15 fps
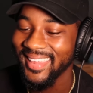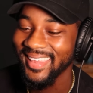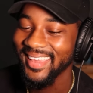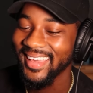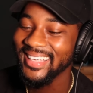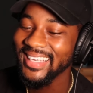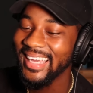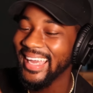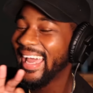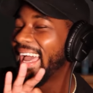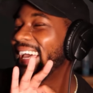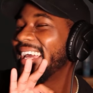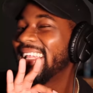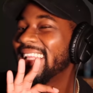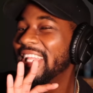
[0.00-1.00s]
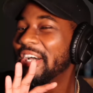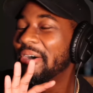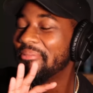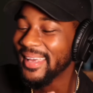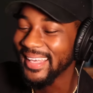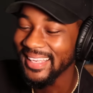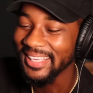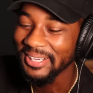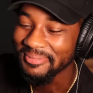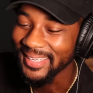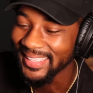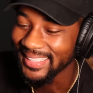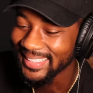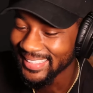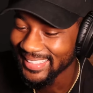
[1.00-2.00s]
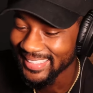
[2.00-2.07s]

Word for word: yeah, a little bit, a little bit.